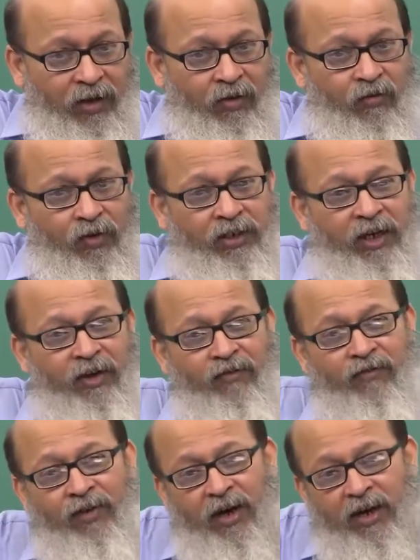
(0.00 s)
which
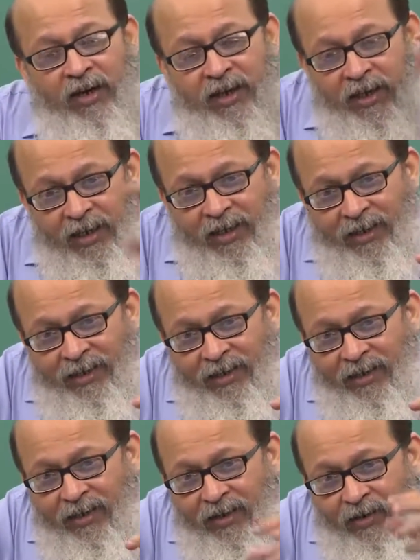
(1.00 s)
have a need
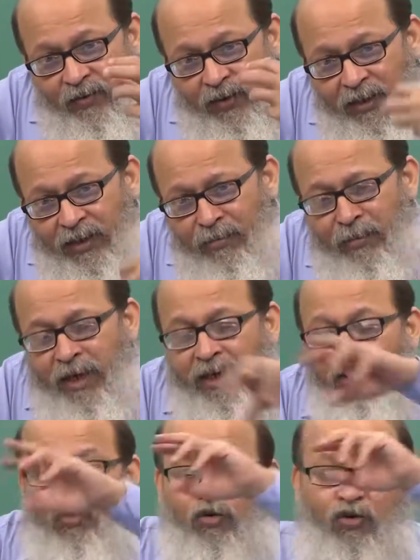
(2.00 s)
which they
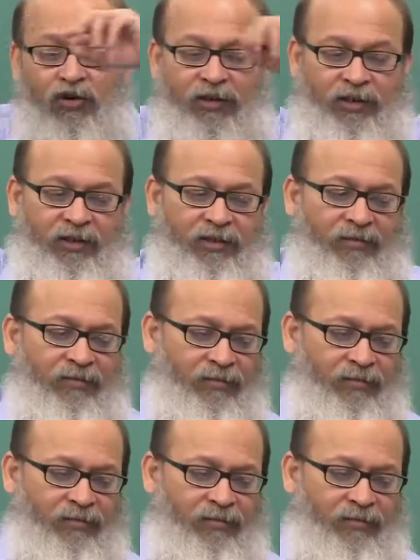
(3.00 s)
manage through cognition.